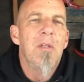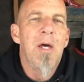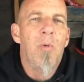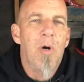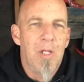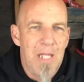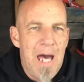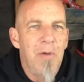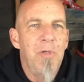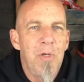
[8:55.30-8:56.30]
that will
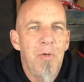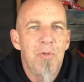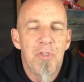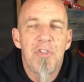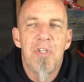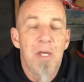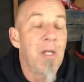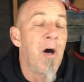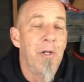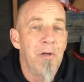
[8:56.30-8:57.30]
allow you to stick
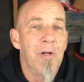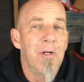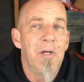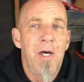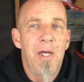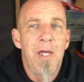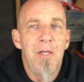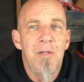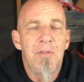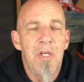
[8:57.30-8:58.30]
it under
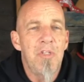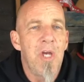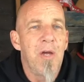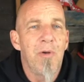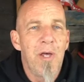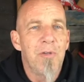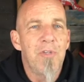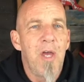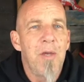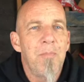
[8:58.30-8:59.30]
a TJ or an
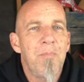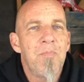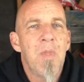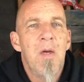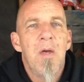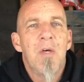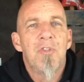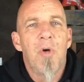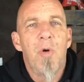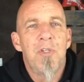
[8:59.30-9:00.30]
LJ.
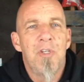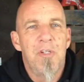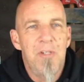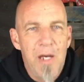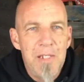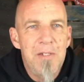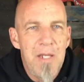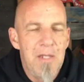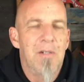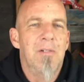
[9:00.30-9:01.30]
So it's a done
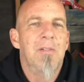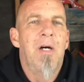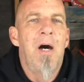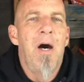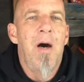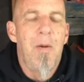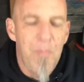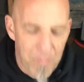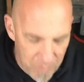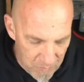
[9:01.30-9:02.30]
deal.
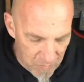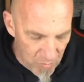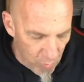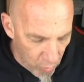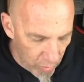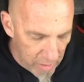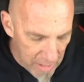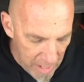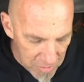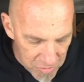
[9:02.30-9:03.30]
Some really
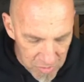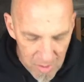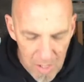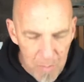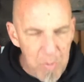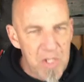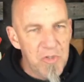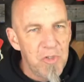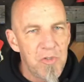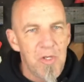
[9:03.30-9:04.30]
nice
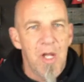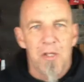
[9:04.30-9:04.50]
pieces.